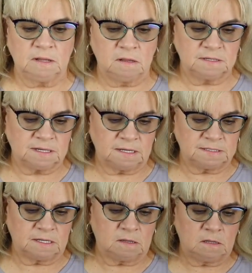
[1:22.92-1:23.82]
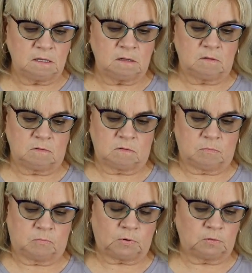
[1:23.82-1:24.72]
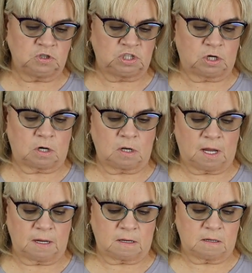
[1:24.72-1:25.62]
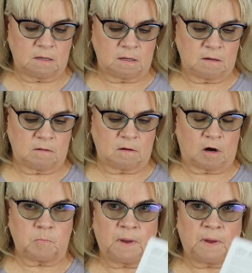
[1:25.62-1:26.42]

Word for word: it looks like it's a little brochure, like, our